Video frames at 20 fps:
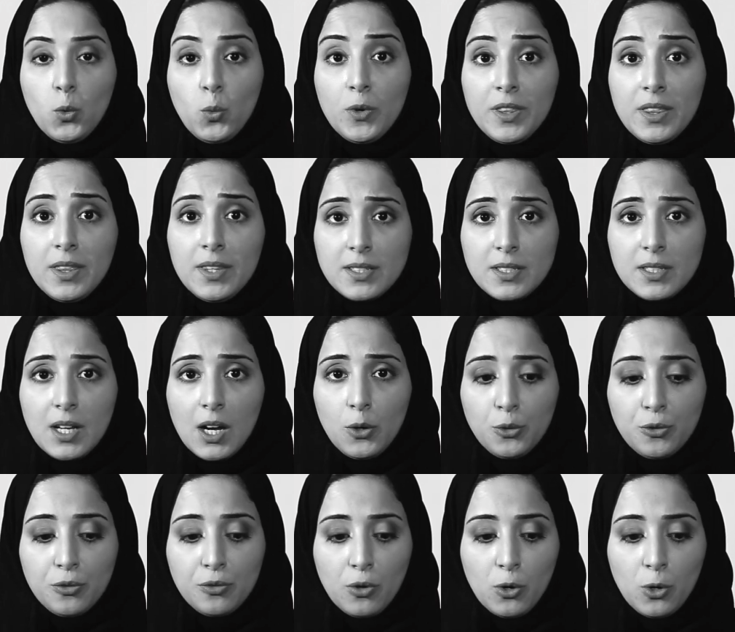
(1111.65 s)
With this
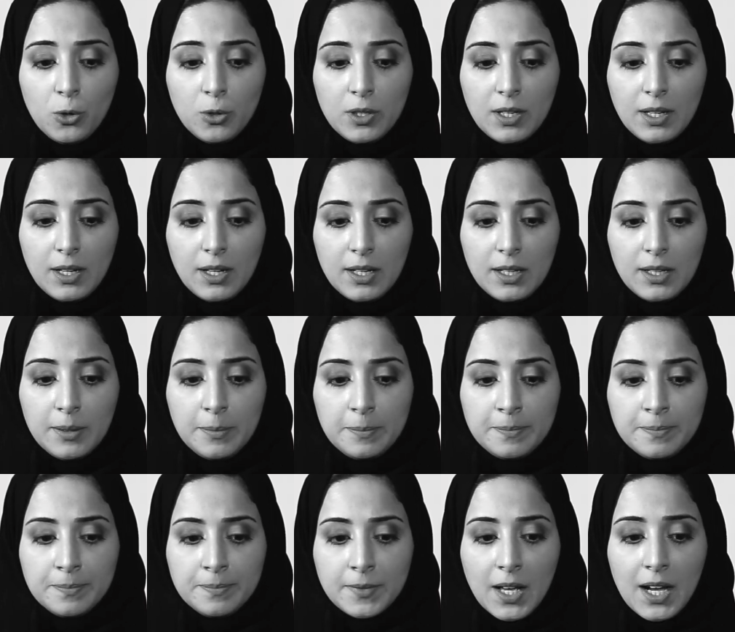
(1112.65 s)
downfall,
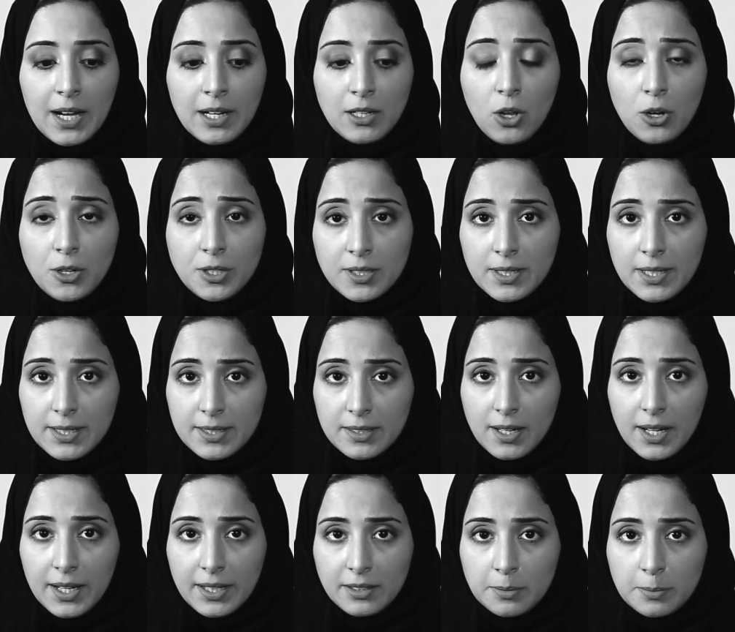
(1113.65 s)
I lost
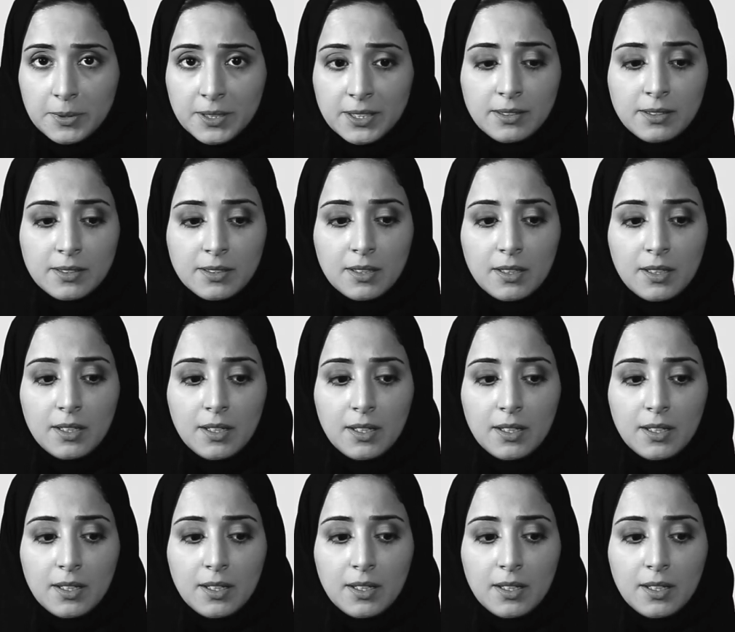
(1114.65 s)
excitement,